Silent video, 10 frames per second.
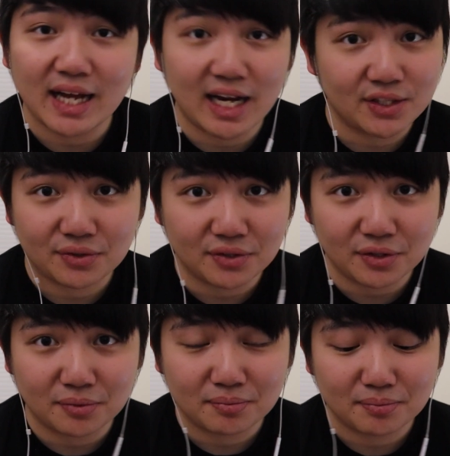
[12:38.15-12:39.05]
I don't
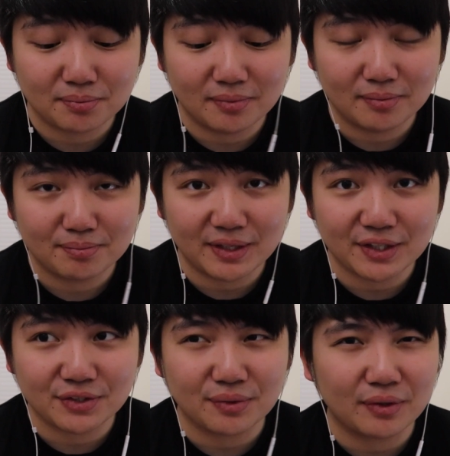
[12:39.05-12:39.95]
know.
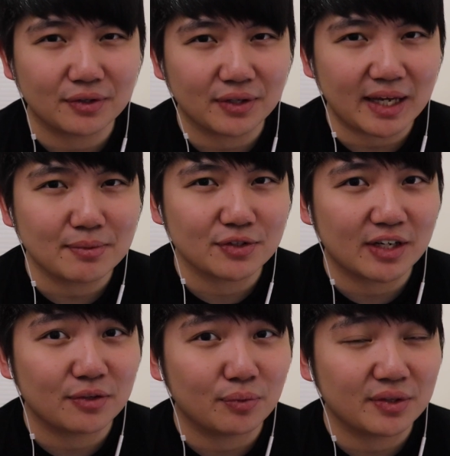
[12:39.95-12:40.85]
Because the game is
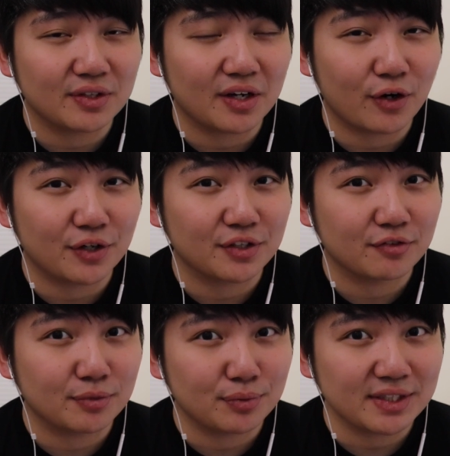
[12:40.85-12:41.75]
trying to win the heart of
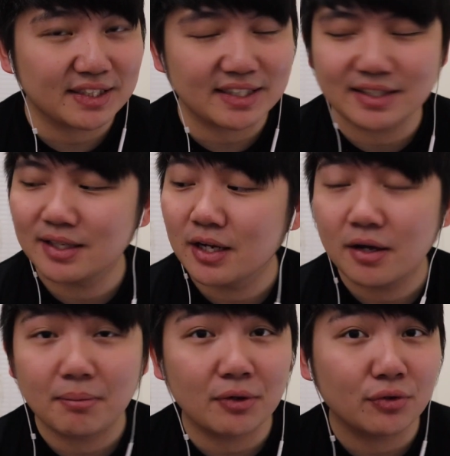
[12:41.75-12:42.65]
the princess.
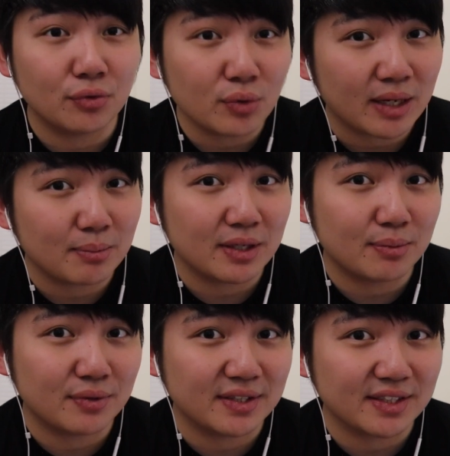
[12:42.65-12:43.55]
But you can be the
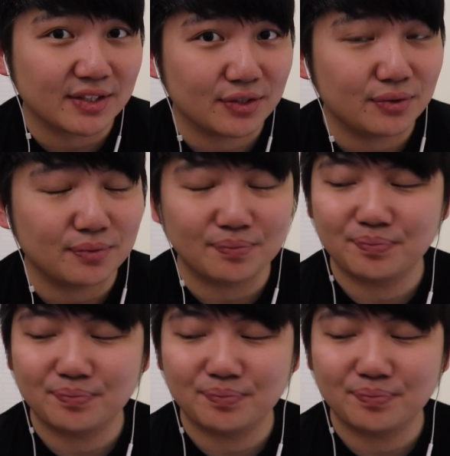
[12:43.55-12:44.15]
princess too.